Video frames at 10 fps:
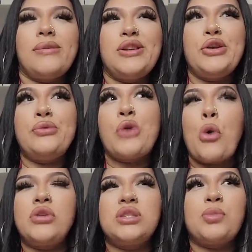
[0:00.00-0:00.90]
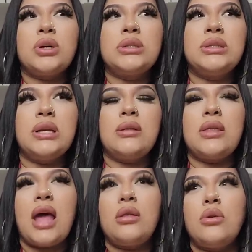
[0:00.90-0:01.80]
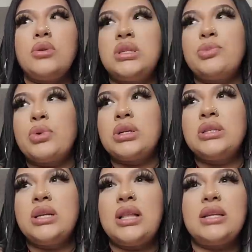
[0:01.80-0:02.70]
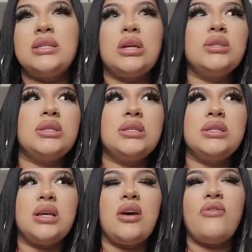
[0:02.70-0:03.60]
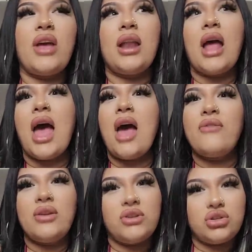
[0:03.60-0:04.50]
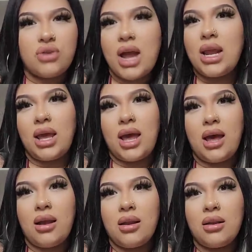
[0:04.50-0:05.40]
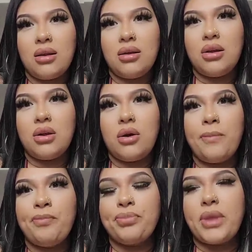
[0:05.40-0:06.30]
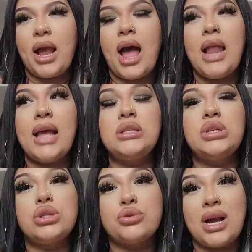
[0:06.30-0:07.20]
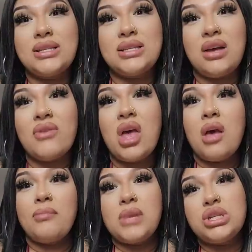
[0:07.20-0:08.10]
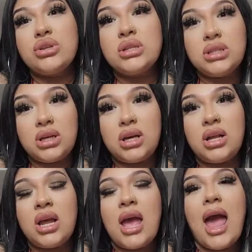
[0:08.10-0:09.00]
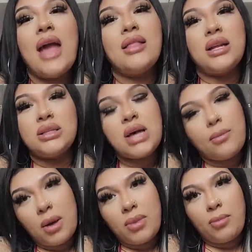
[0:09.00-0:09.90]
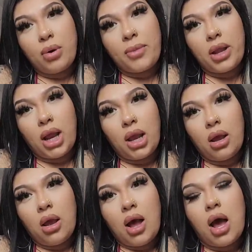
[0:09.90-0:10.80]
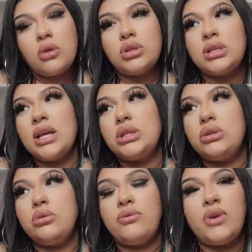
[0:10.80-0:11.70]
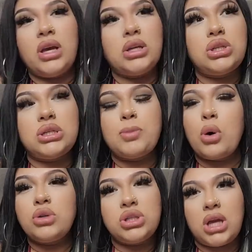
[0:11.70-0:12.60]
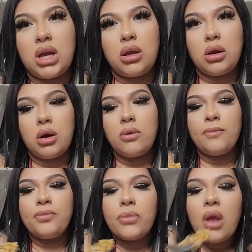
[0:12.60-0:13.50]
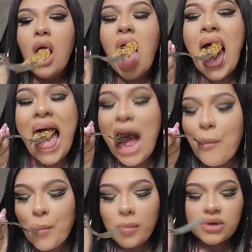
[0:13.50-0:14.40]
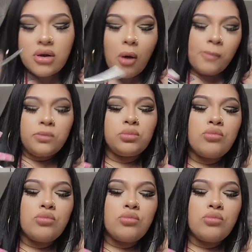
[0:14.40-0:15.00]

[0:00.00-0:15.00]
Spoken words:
you know this person that knows this person that sells this stuff, and I haven't even tried it yet, you know? Like, I like to try stuff, make sure it's good, and then tell my people about it. I don't just like to fucking just post shit, you know? So,